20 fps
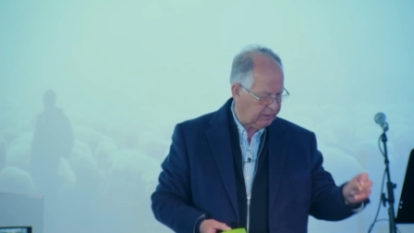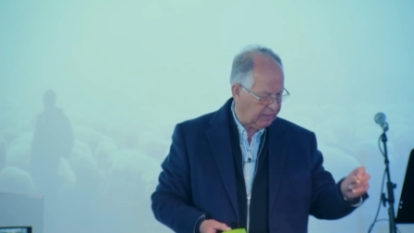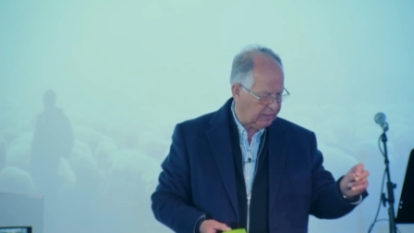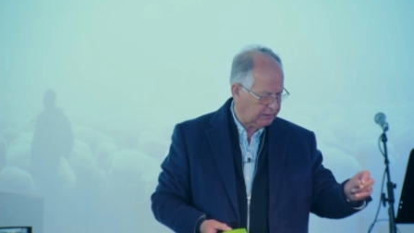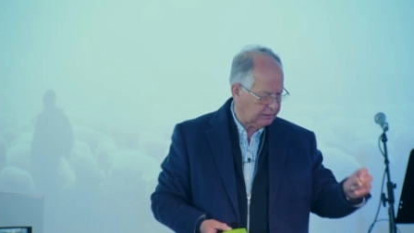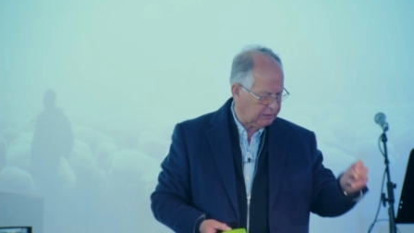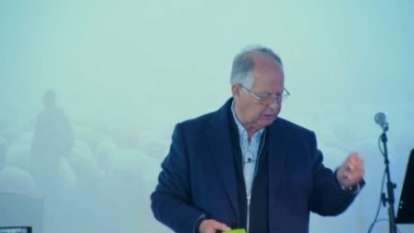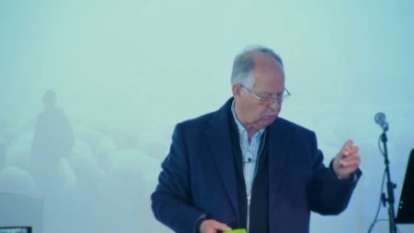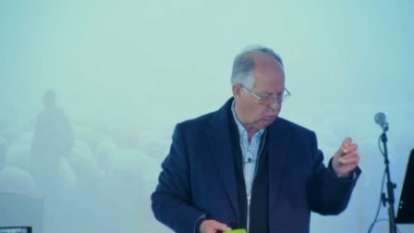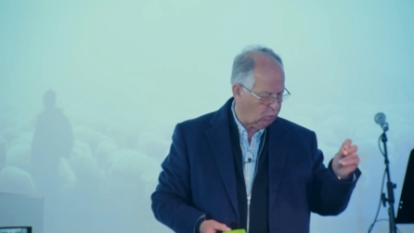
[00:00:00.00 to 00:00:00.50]

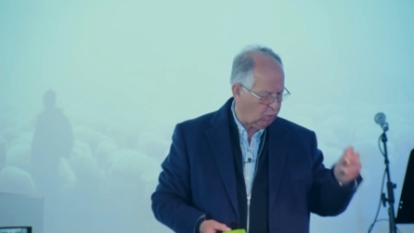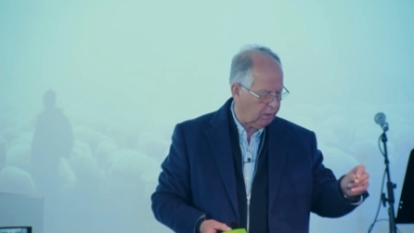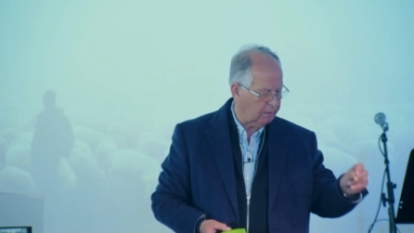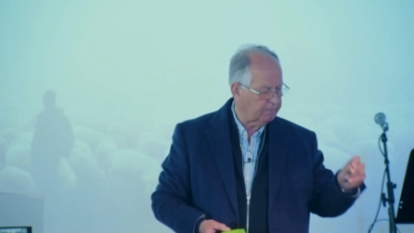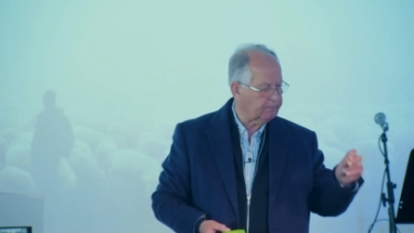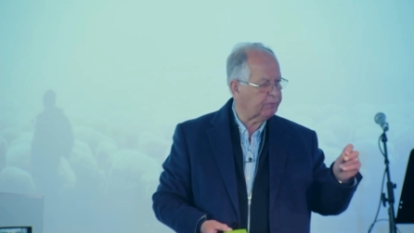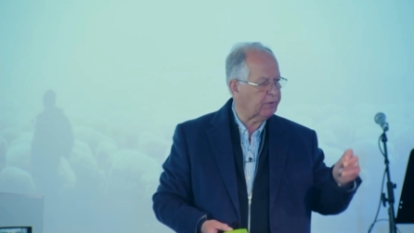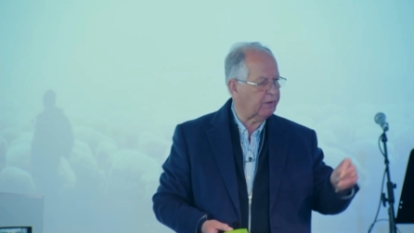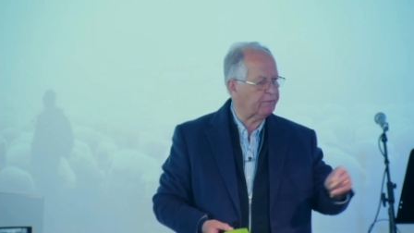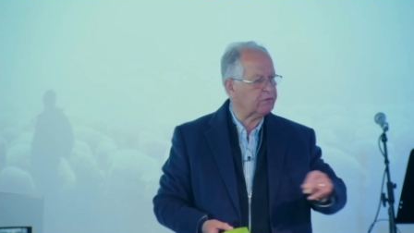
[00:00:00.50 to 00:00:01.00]

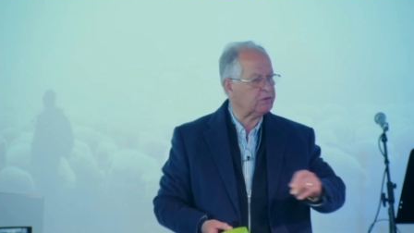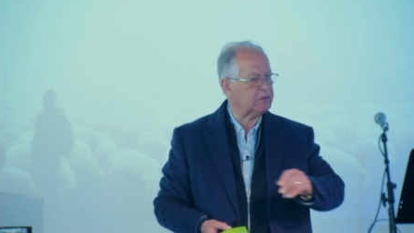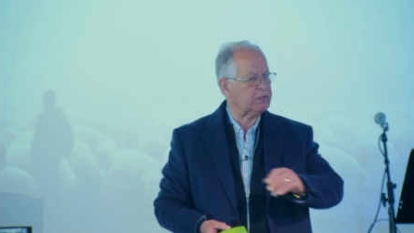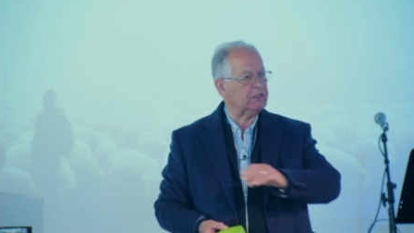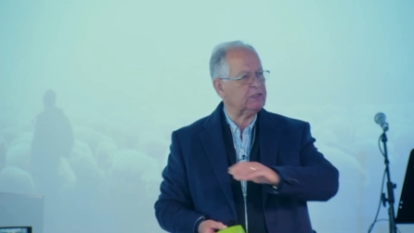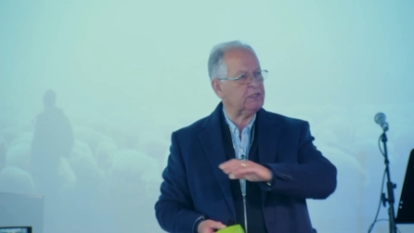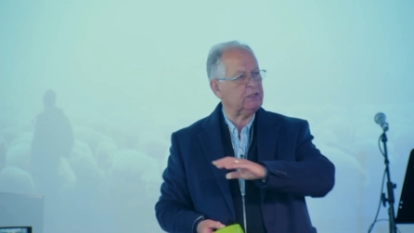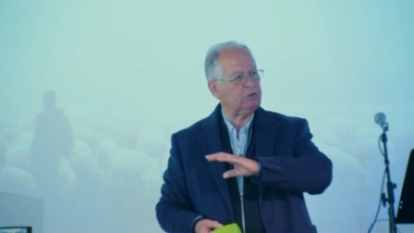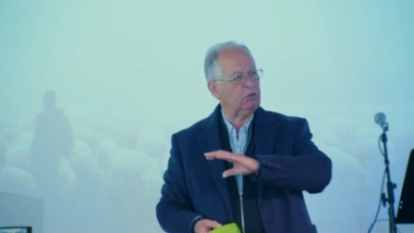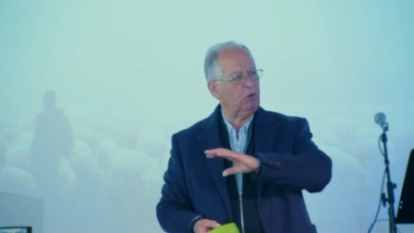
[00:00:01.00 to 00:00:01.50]
31
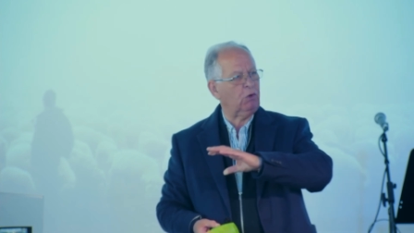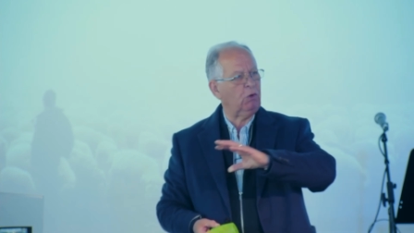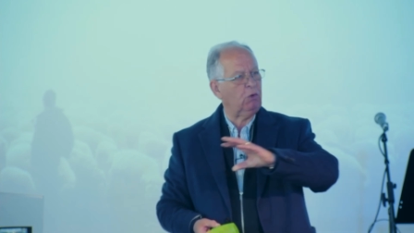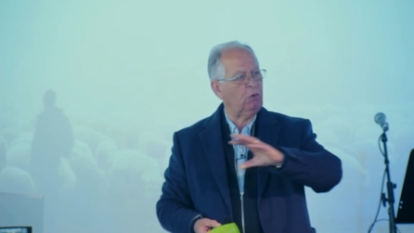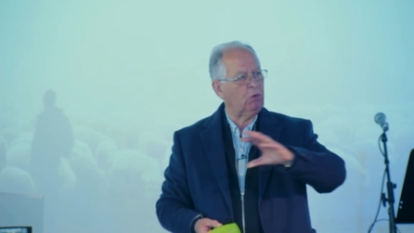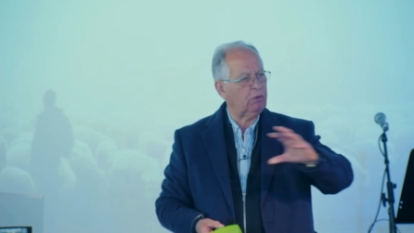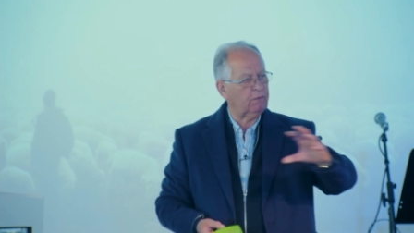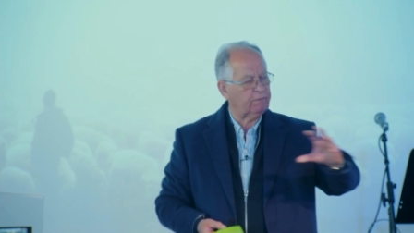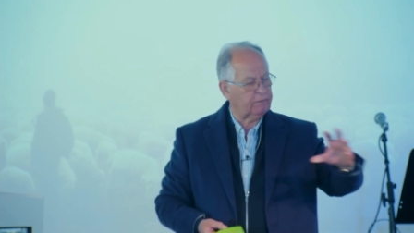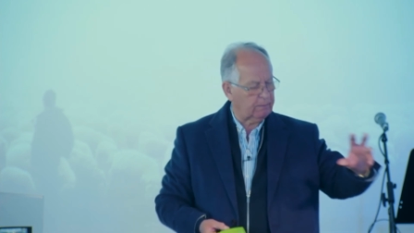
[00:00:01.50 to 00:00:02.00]
prophecies in the
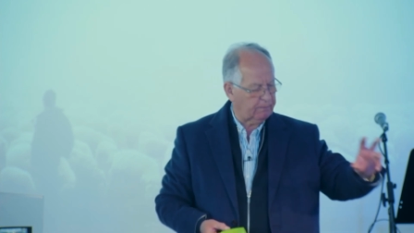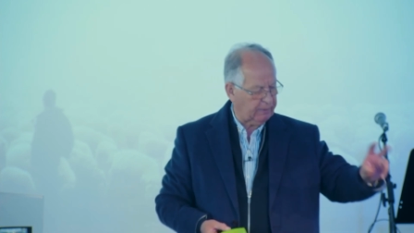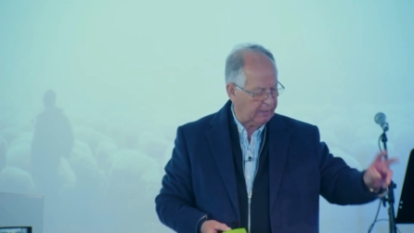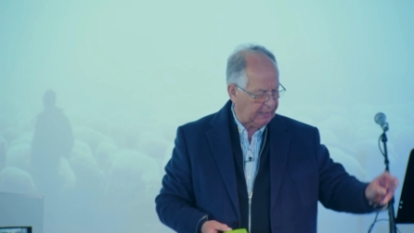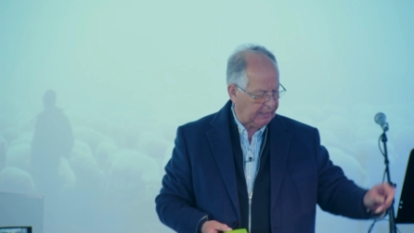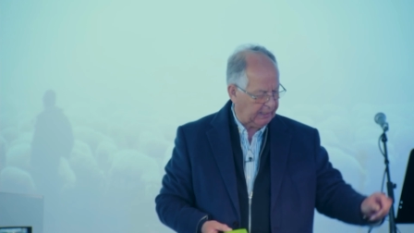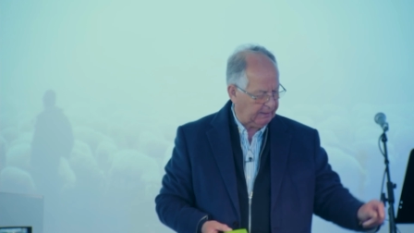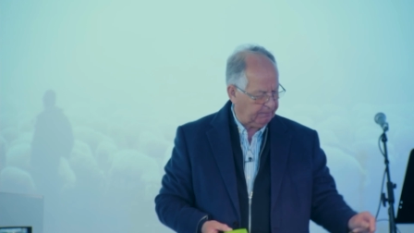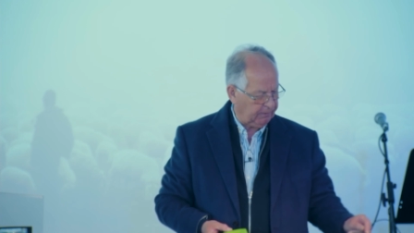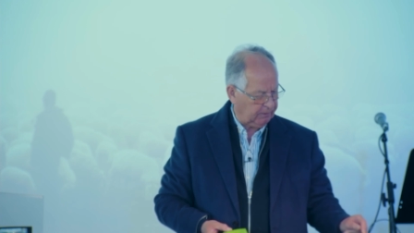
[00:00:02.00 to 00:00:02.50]
whole of the
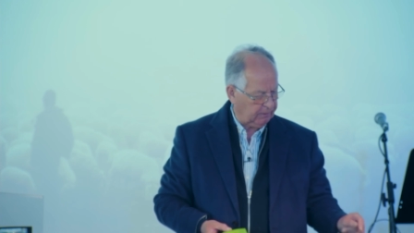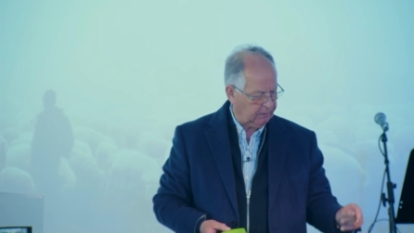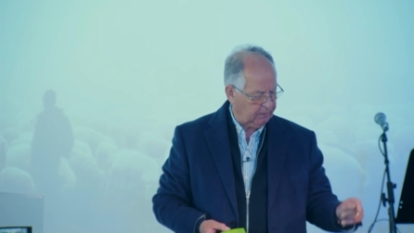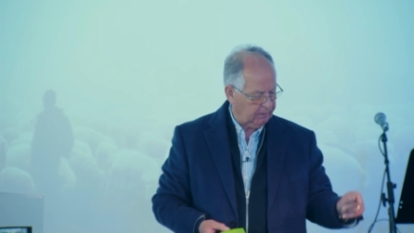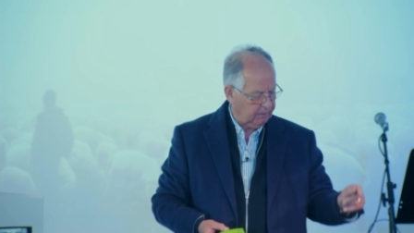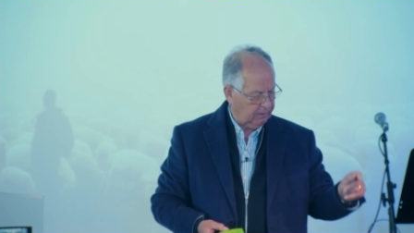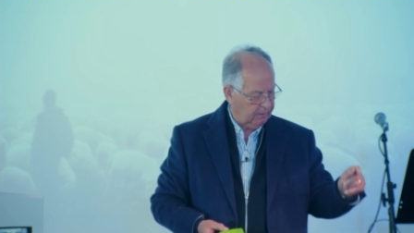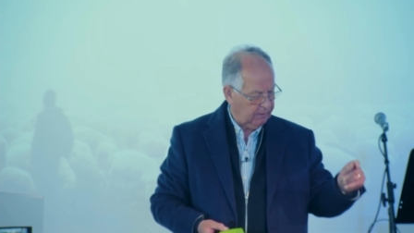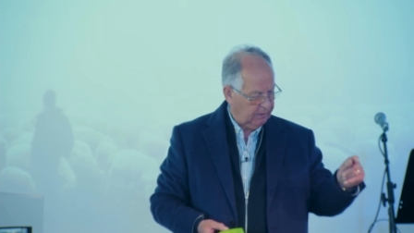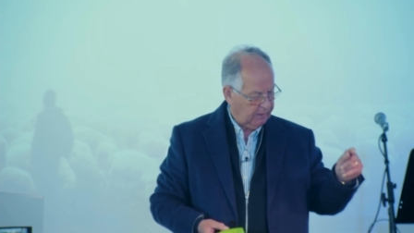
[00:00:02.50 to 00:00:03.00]

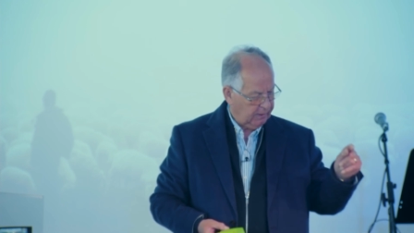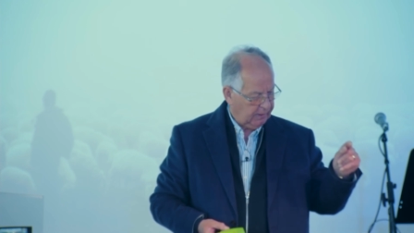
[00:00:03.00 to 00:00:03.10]
Bible